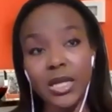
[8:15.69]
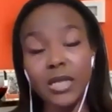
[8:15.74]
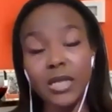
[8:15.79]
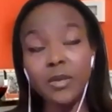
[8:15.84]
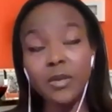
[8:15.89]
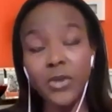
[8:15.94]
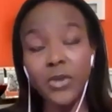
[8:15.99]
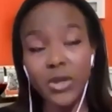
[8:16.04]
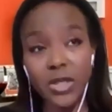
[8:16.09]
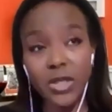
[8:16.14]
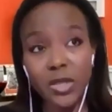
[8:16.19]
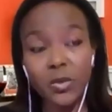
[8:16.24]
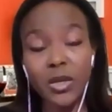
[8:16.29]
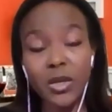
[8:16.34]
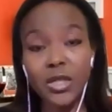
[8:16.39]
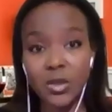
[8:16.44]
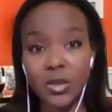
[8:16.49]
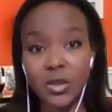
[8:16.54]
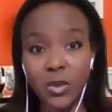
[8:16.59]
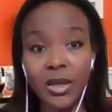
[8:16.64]
That approach
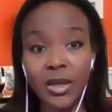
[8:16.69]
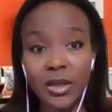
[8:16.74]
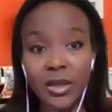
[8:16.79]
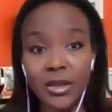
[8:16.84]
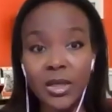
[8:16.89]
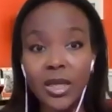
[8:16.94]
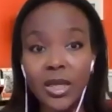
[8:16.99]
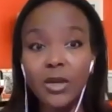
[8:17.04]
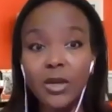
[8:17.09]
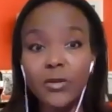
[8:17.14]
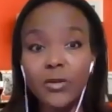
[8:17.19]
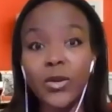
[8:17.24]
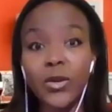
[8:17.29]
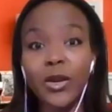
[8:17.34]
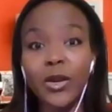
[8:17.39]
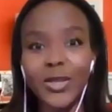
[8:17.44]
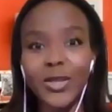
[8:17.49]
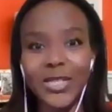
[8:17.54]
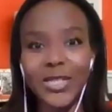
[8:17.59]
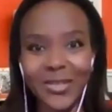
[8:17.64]
works well
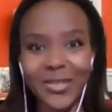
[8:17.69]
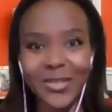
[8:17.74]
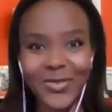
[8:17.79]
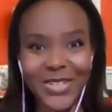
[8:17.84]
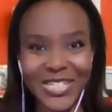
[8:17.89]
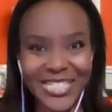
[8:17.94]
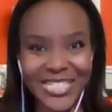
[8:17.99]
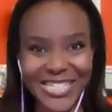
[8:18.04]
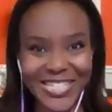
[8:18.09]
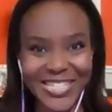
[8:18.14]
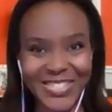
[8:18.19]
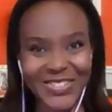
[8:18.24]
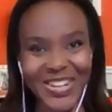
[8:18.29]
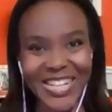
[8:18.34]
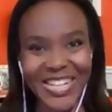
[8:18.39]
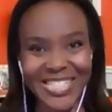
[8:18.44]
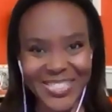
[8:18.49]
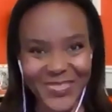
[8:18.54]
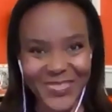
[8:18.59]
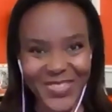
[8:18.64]
for other diversity
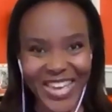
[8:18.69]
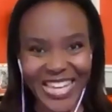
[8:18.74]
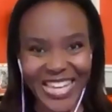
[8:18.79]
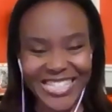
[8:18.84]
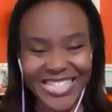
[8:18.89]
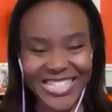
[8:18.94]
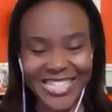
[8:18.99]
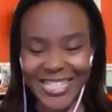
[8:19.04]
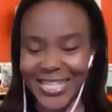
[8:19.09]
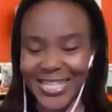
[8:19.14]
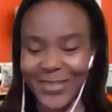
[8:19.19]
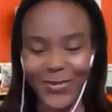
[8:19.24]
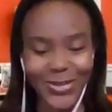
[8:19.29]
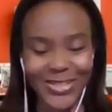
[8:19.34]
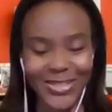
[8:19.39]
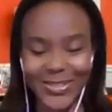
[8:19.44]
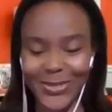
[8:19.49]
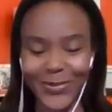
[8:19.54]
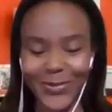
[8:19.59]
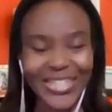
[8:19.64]
strands, Max. It's, it
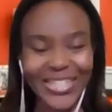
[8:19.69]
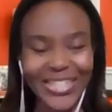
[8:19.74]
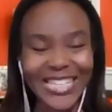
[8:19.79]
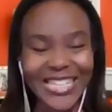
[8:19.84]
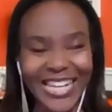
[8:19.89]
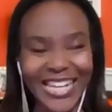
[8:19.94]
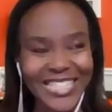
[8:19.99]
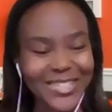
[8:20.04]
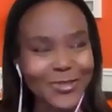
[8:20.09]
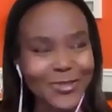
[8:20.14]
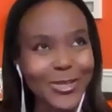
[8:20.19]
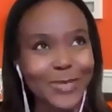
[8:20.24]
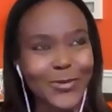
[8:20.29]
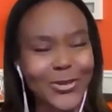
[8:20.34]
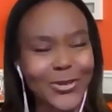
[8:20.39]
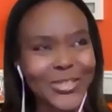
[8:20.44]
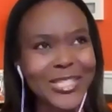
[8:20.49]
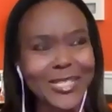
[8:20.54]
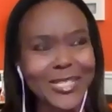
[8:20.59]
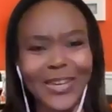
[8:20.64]
feels funny actually
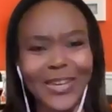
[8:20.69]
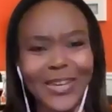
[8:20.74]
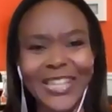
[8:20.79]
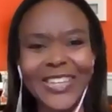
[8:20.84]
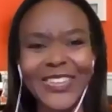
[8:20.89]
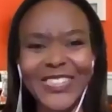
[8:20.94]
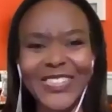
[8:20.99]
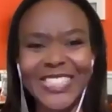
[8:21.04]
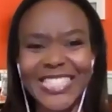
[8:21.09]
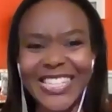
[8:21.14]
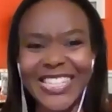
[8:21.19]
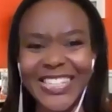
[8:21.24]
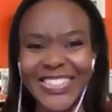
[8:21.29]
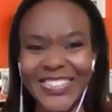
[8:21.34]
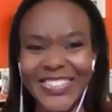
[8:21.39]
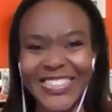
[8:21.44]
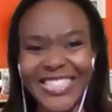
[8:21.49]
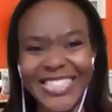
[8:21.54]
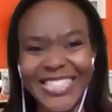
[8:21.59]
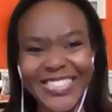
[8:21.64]
responding to my own
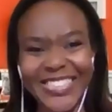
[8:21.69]
son on the